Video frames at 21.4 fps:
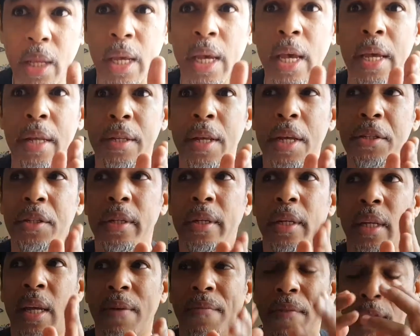it
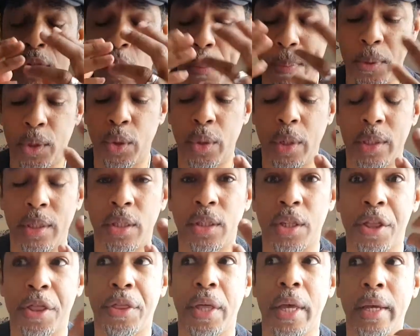doesn't give us the opportunity
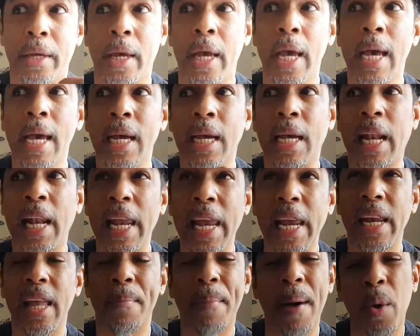to think
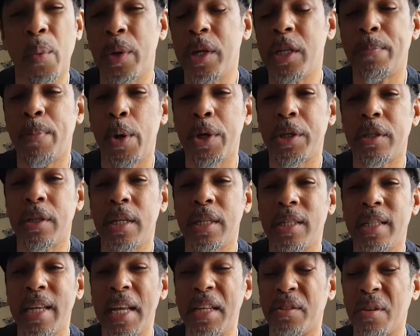clearly about what this person
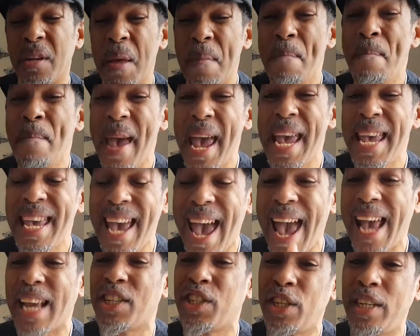is saying. So they may
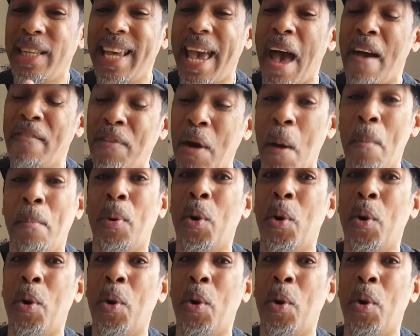actually have a